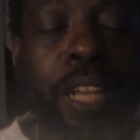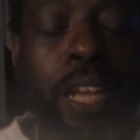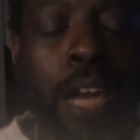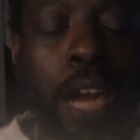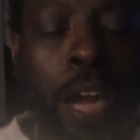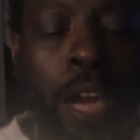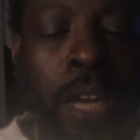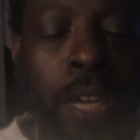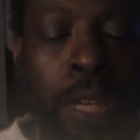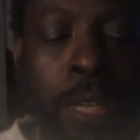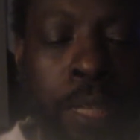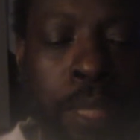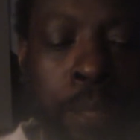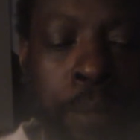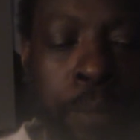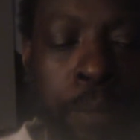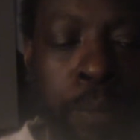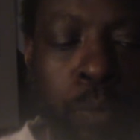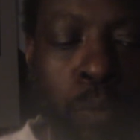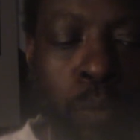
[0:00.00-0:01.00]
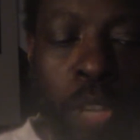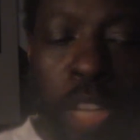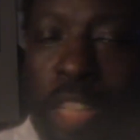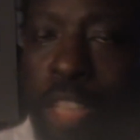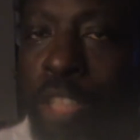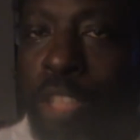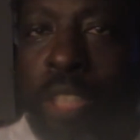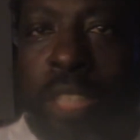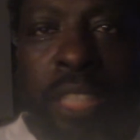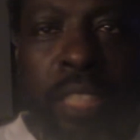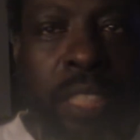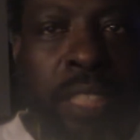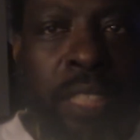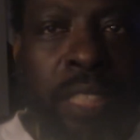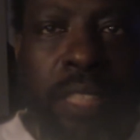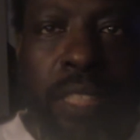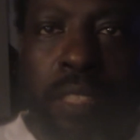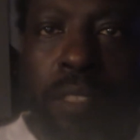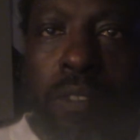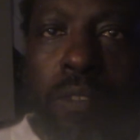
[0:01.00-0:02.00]
whether
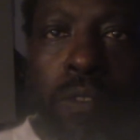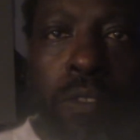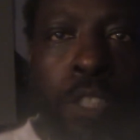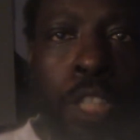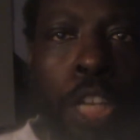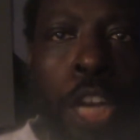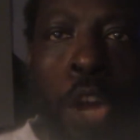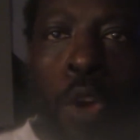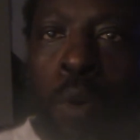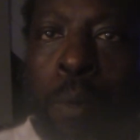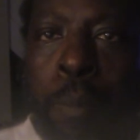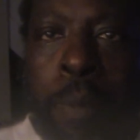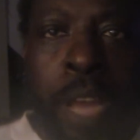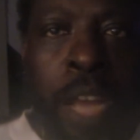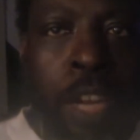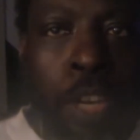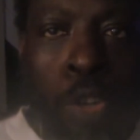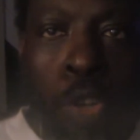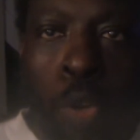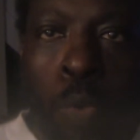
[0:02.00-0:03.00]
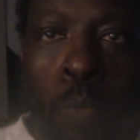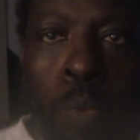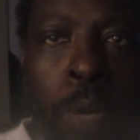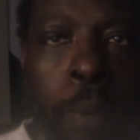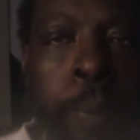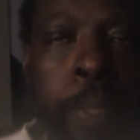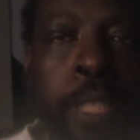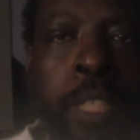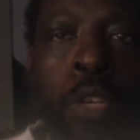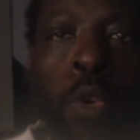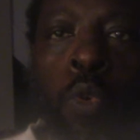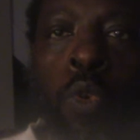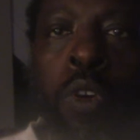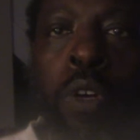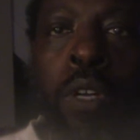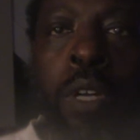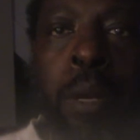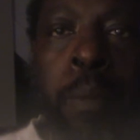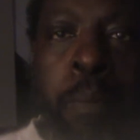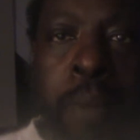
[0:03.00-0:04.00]
it's a man or a woman,
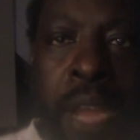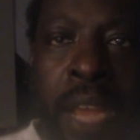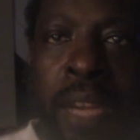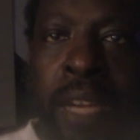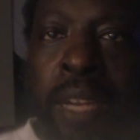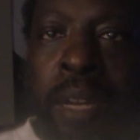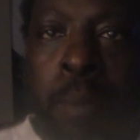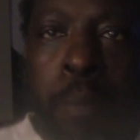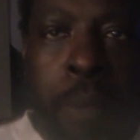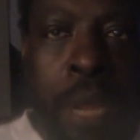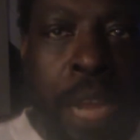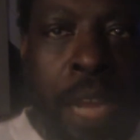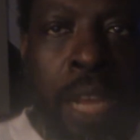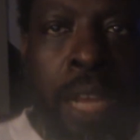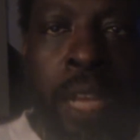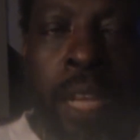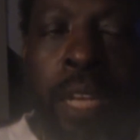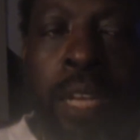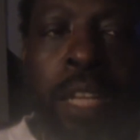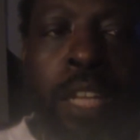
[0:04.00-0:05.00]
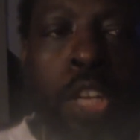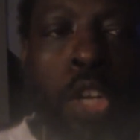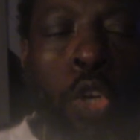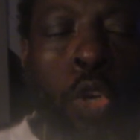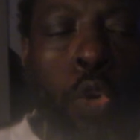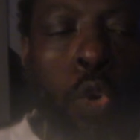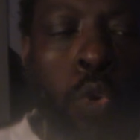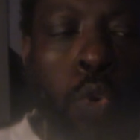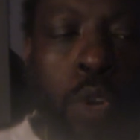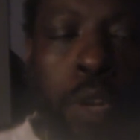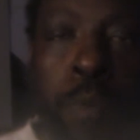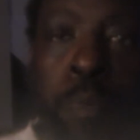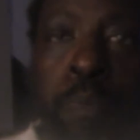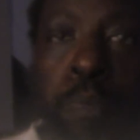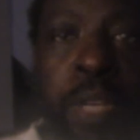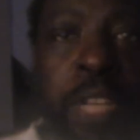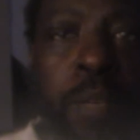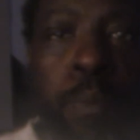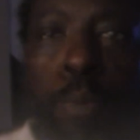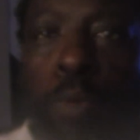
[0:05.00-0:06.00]
or a man and a man, or
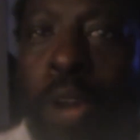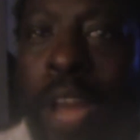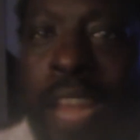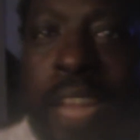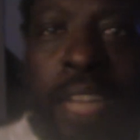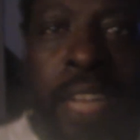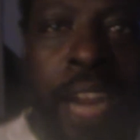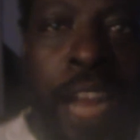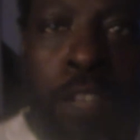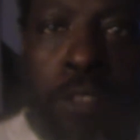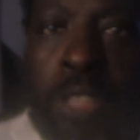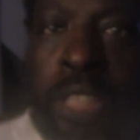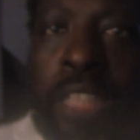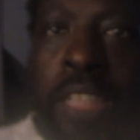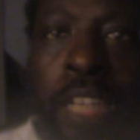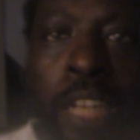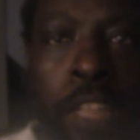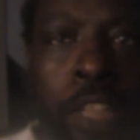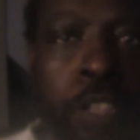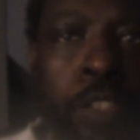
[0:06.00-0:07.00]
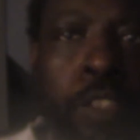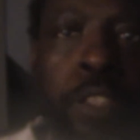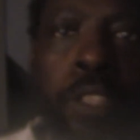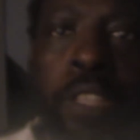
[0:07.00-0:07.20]
people hanging out together,